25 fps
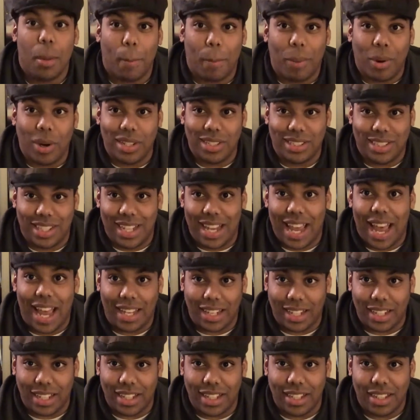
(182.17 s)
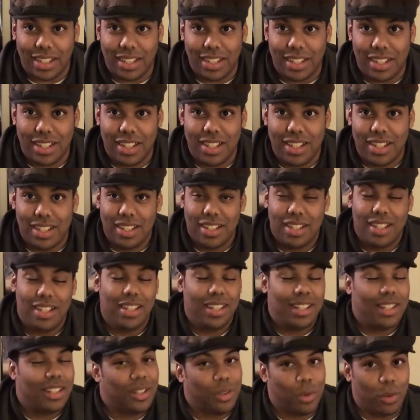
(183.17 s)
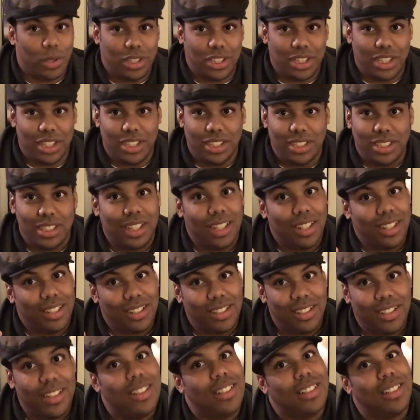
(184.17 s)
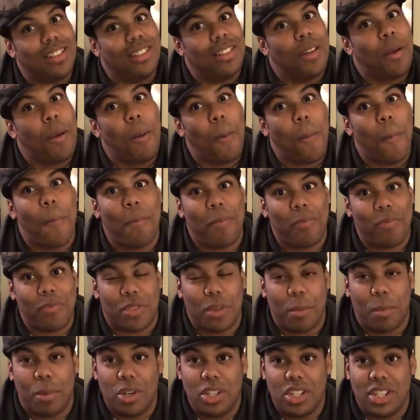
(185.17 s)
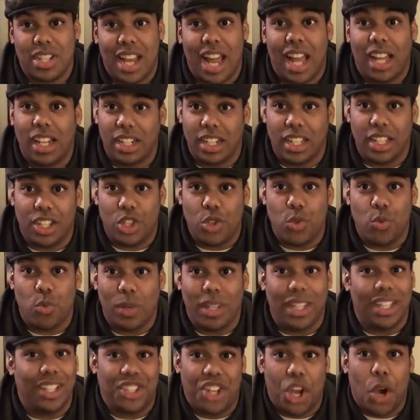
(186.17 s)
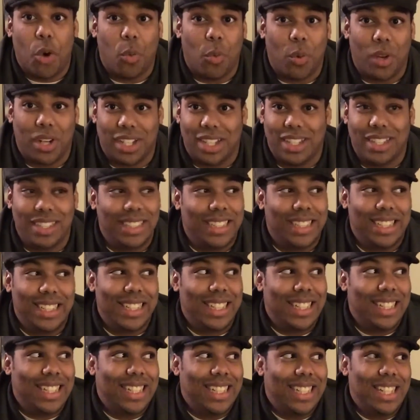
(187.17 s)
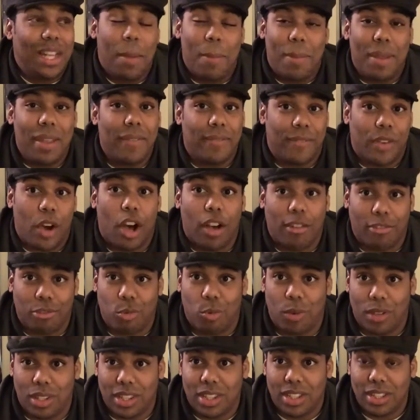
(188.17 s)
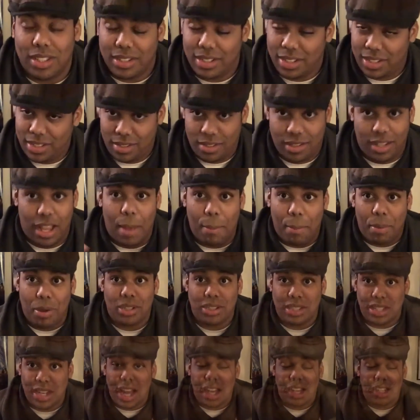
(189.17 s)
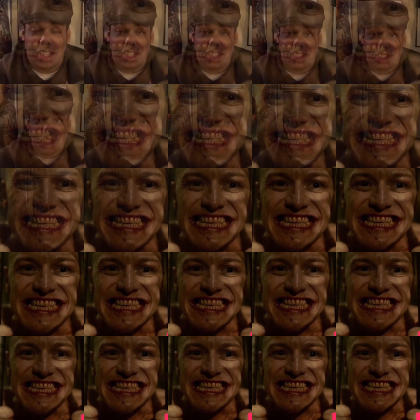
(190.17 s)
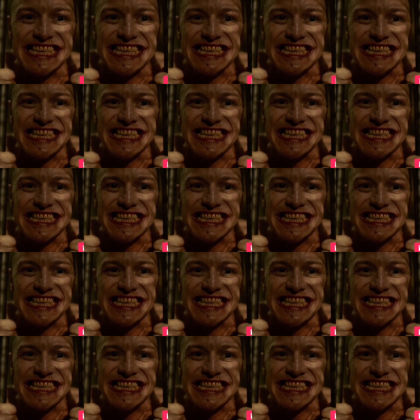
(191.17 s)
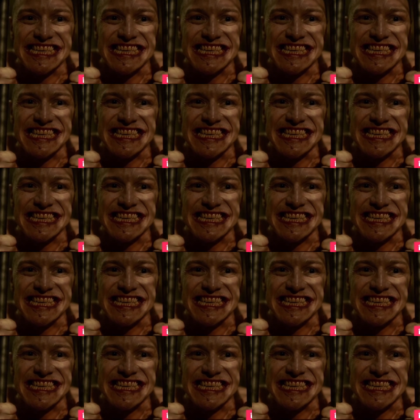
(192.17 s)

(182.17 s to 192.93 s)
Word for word: personality, which is the personality you really don't want to be involved with. That personality is called the beast. Scary as hell.